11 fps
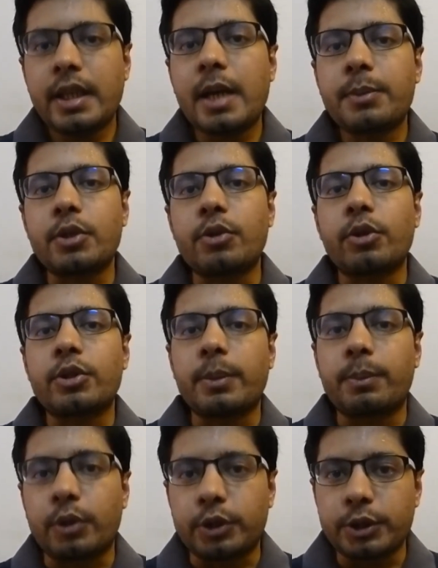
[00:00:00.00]
taps into your
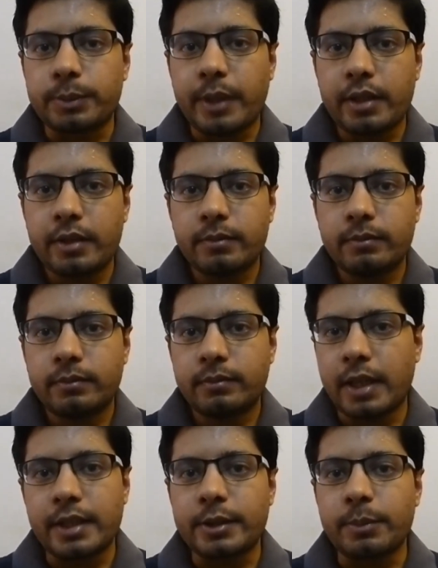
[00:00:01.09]
subconscious mind,
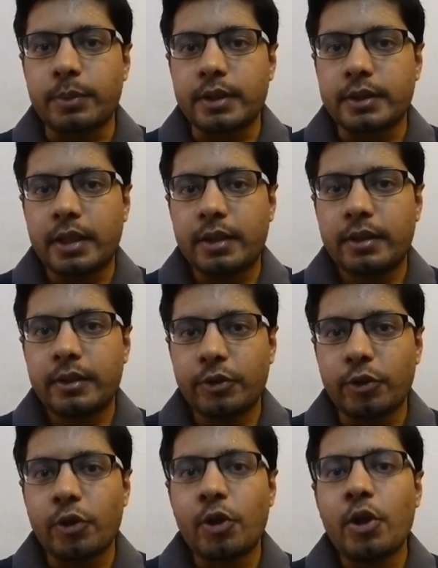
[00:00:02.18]
as simple as that,
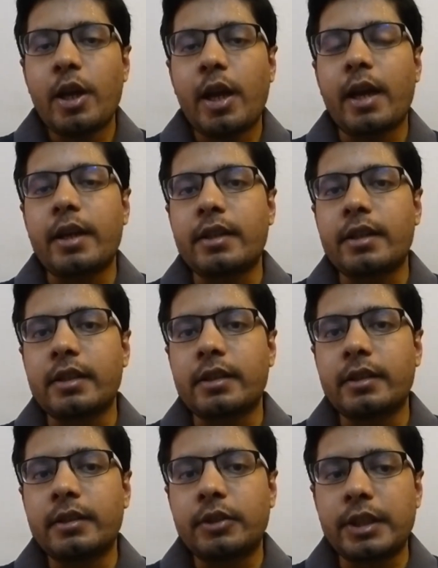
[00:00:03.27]
you know.
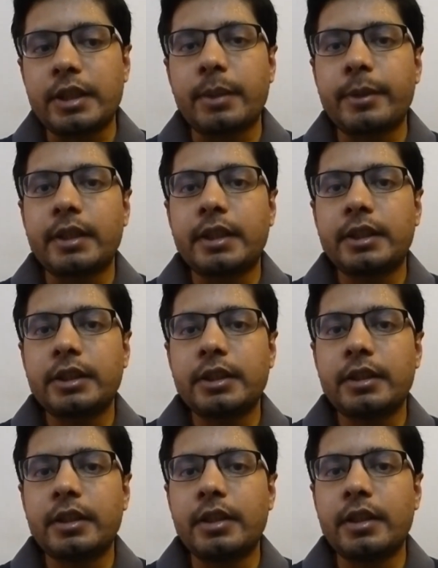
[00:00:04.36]
And theta
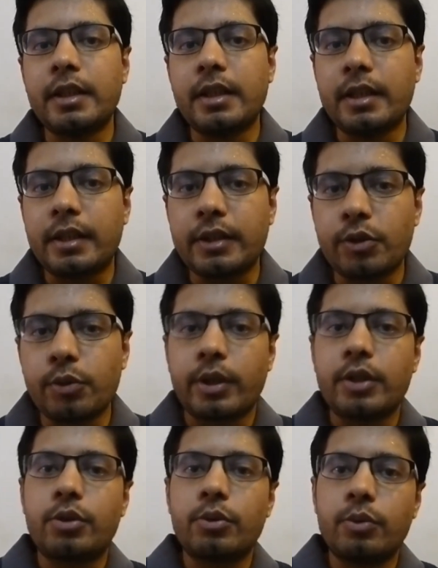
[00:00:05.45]
meditation, you
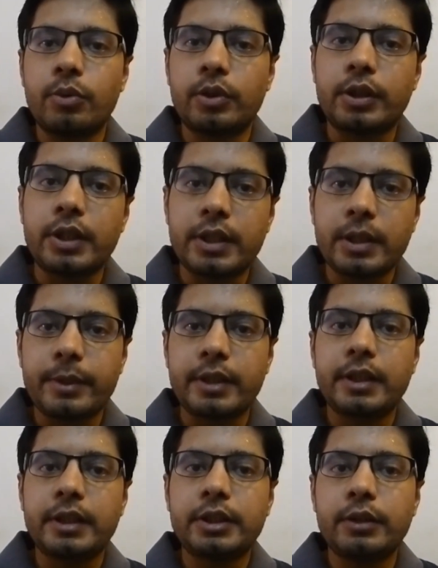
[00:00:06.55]
can do the theta
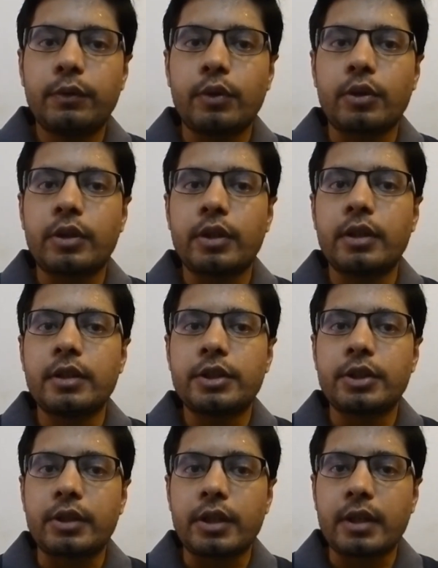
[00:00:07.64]
meditation for
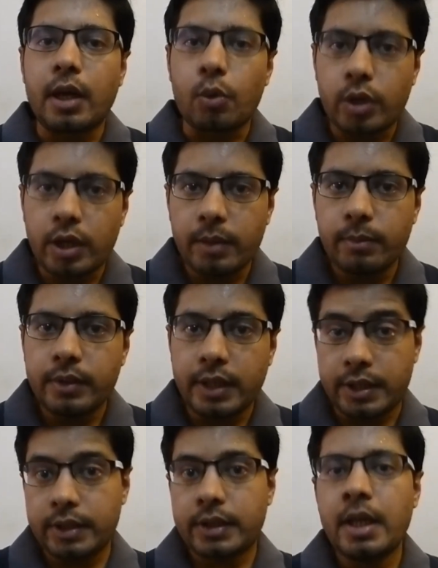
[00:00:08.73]
certain outcome,
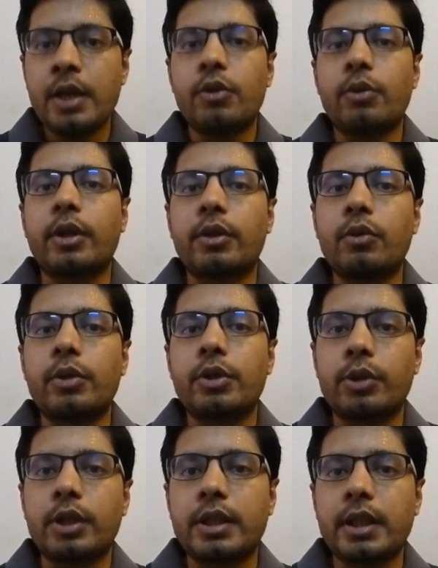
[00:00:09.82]
that is, you can go
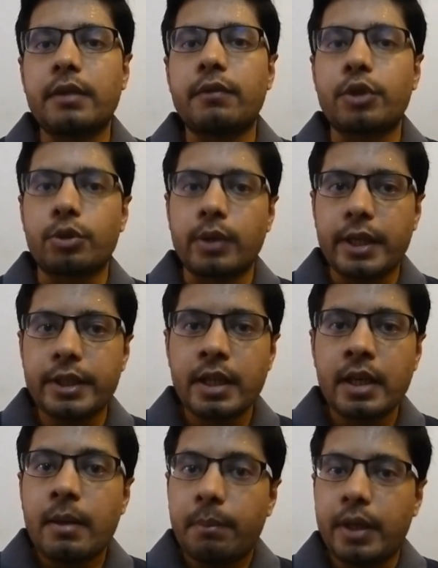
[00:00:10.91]
into theta and
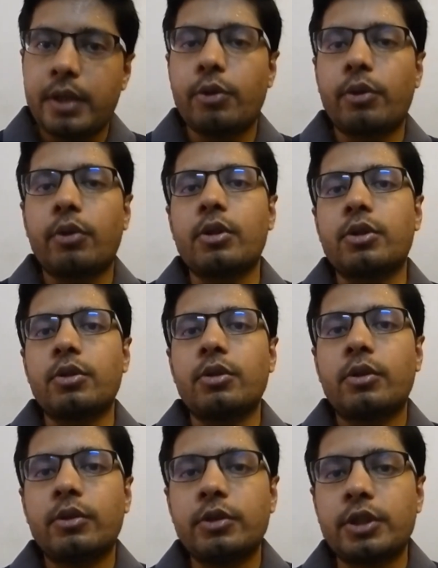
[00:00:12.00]
visualize, but you can
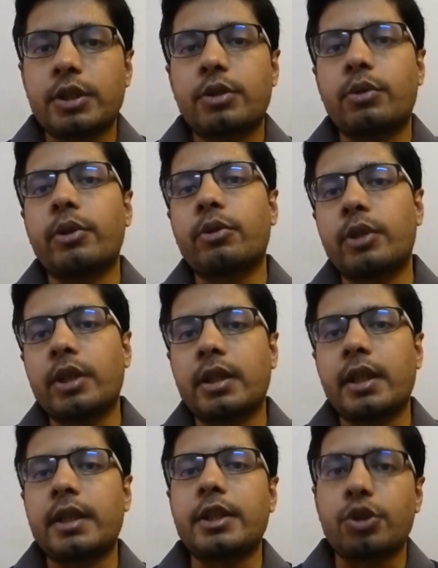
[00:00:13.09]
also just go into
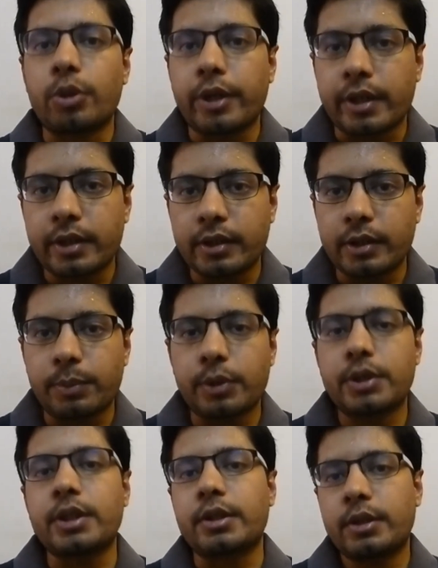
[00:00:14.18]
theta and enjoy the
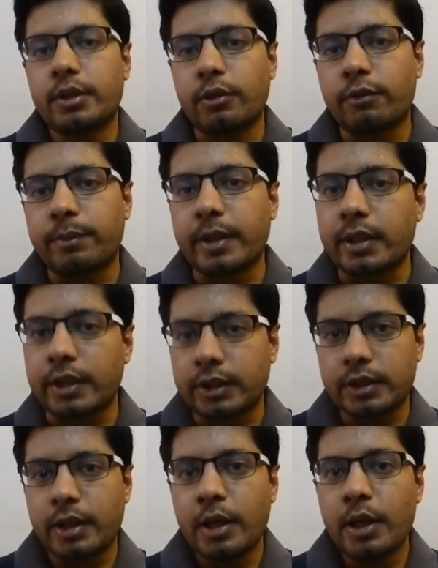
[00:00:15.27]
process of
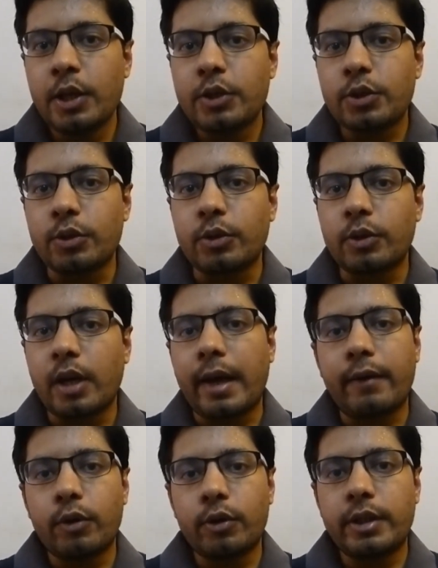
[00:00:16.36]
meditation. So
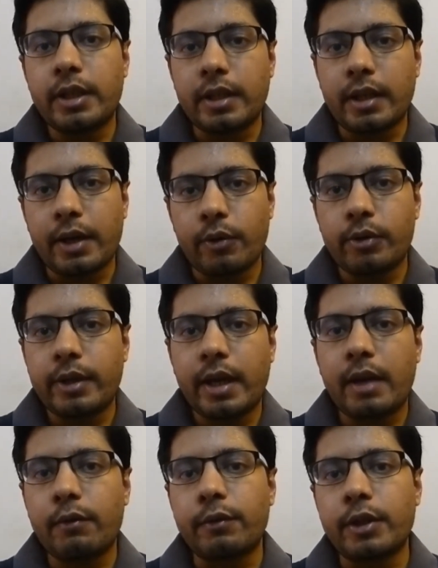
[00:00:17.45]
I already
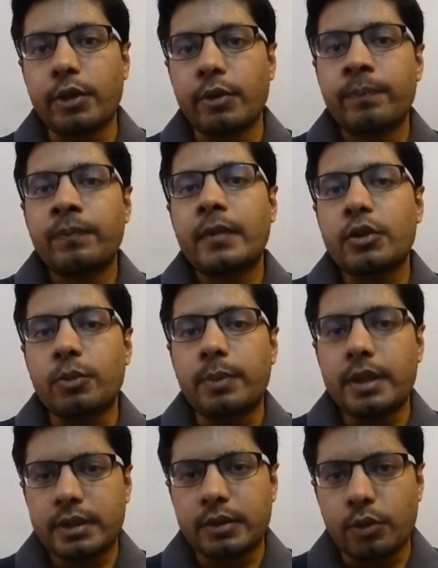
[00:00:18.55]
have a video, so
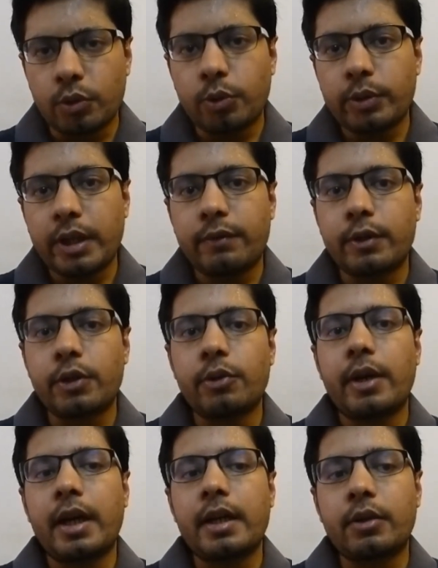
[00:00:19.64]
please go through that
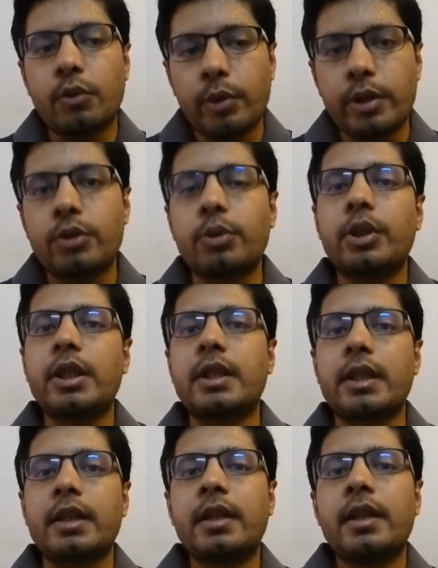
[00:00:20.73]
video and go into
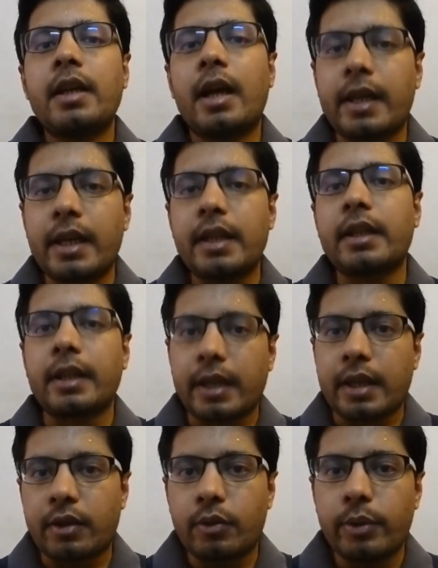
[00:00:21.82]
theta again and
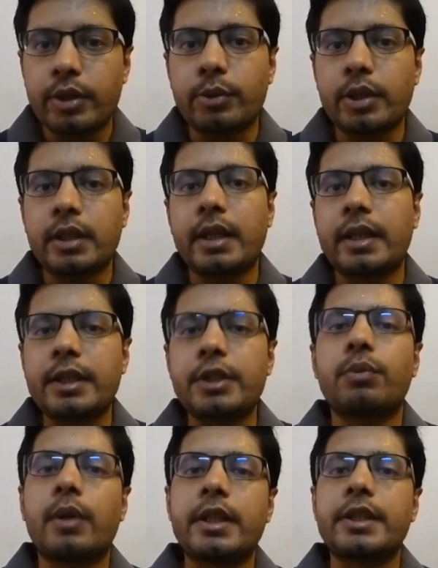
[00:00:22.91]
again. Go into theta at
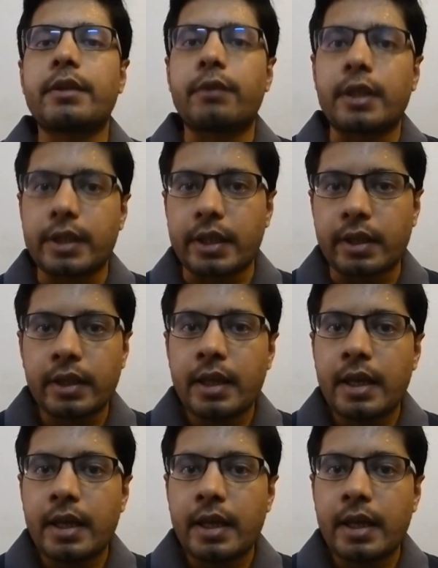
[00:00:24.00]
least once every day,